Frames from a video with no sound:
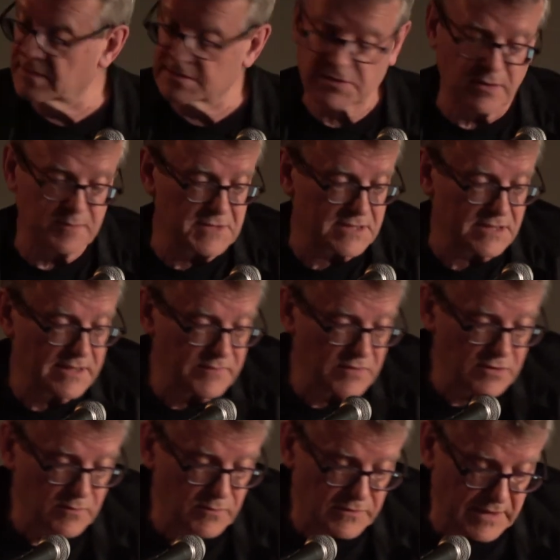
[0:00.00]
So I'm just leaving you
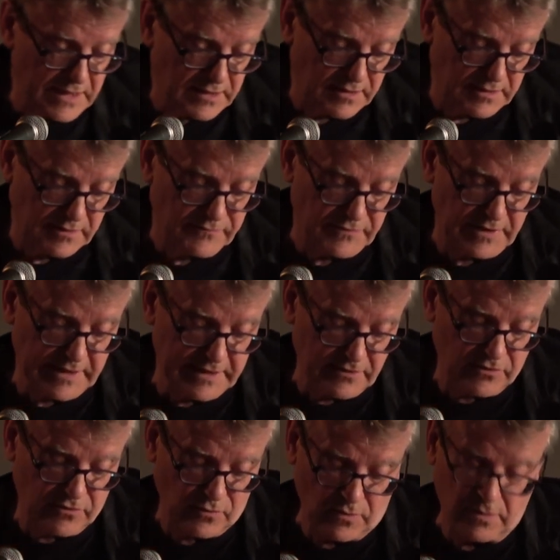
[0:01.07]
with that kind of light
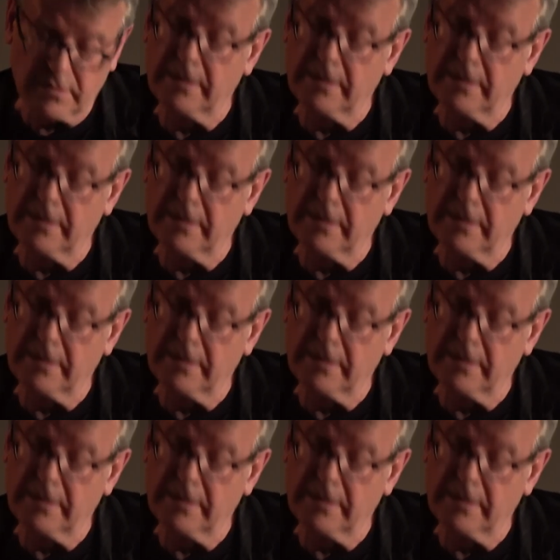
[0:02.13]
thought.